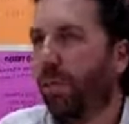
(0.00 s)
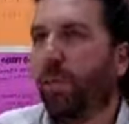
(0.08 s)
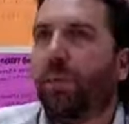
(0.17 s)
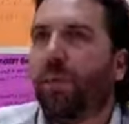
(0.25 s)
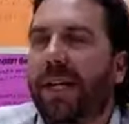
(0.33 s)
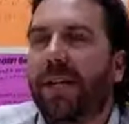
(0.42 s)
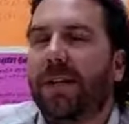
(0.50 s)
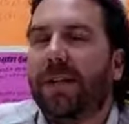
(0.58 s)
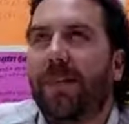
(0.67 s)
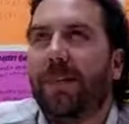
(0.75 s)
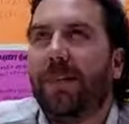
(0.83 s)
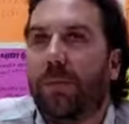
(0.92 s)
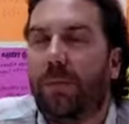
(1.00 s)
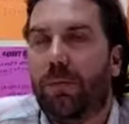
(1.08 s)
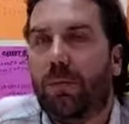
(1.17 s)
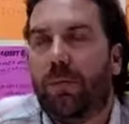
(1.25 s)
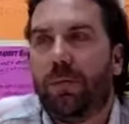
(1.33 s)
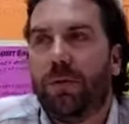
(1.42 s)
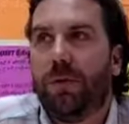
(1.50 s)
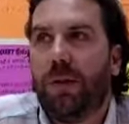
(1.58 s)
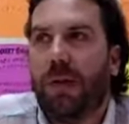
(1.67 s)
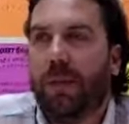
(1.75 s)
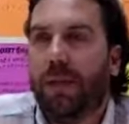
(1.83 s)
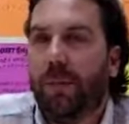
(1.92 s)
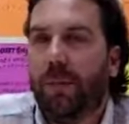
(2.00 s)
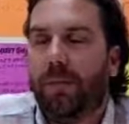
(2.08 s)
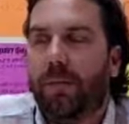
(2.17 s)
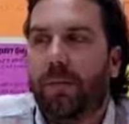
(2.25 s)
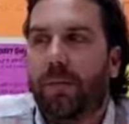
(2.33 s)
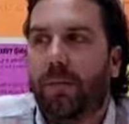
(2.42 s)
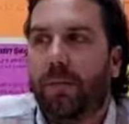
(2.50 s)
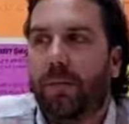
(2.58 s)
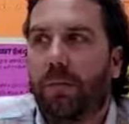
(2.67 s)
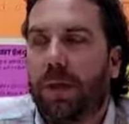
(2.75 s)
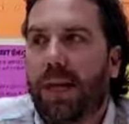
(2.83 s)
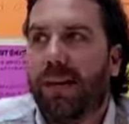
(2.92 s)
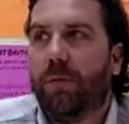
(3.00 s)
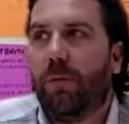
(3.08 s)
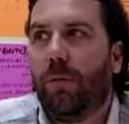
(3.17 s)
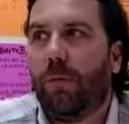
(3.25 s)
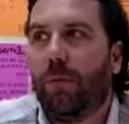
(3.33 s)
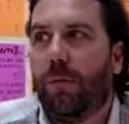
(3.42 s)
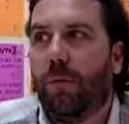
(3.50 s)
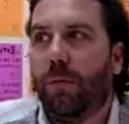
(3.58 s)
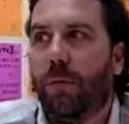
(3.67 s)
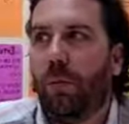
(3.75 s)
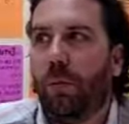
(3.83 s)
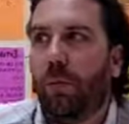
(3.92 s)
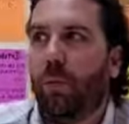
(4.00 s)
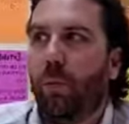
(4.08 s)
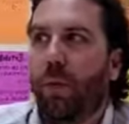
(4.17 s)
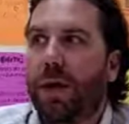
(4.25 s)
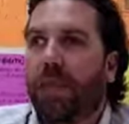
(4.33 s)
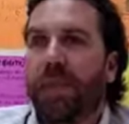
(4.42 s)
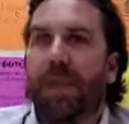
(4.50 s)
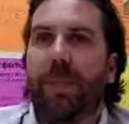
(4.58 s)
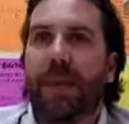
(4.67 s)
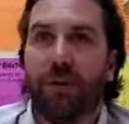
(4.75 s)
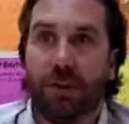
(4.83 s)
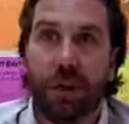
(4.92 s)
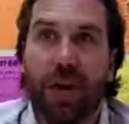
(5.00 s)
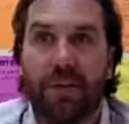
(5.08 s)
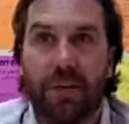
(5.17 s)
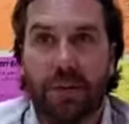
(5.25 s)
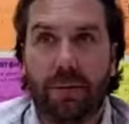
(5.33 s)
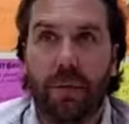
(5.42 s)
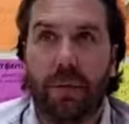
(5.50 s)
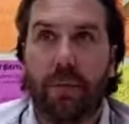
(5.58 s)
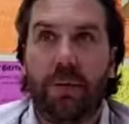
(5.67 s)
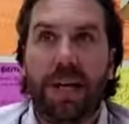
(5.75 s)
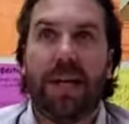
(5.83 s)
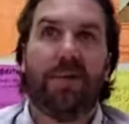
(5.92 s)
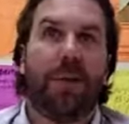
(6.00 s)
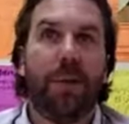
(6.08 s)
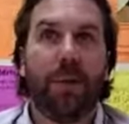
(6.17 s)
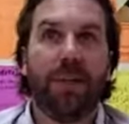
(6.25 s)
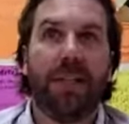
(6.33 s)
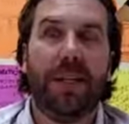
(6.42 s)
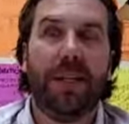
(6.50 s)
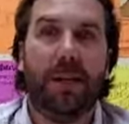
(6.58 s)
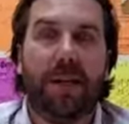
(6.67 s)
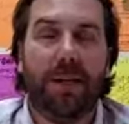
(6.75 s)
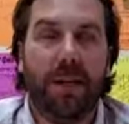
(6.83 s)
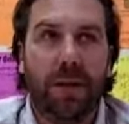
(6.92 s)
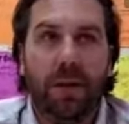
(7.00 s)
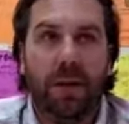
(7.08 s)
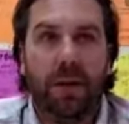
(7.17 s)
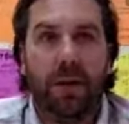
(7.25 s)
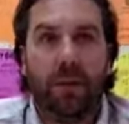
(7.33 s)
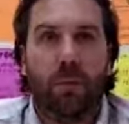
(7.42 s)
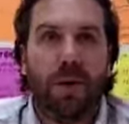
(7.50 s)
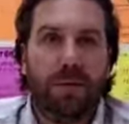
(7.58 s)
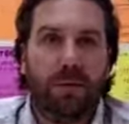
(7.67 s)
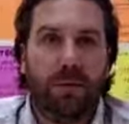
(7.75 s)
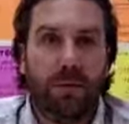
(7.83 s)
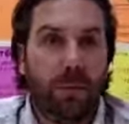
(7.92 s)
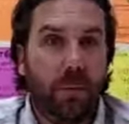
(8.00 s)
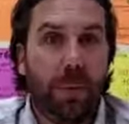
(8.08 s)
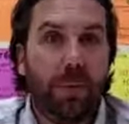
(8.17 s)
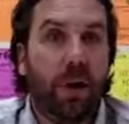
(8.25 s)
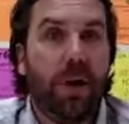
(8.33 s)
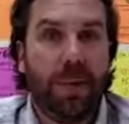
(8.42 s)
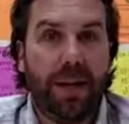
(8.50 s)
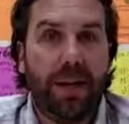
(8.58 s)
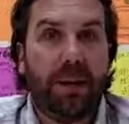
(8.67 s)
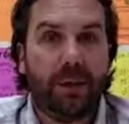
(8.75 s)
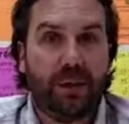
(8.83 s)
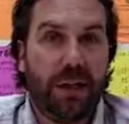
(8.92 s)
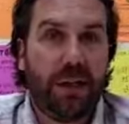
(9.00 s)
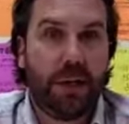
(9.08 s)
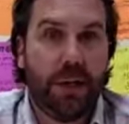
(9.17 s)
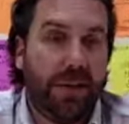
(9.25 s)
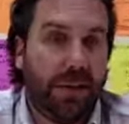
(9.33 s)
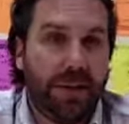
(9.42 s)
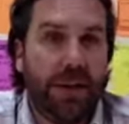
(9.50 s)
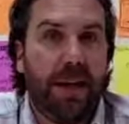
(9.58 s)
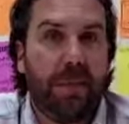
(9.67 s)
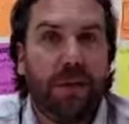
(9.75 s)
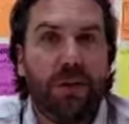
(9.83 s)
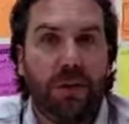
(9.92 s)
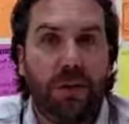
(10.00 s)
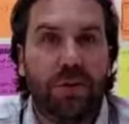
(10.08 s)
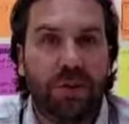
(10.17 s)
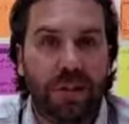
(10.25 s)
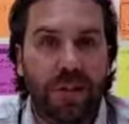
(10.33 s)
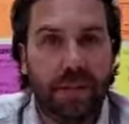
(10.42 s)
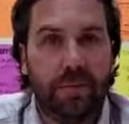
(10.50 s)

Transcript: tell us about kind of what you think about Java, or like if someone was thinking about what programming language should I learn, and they're thinking about server side,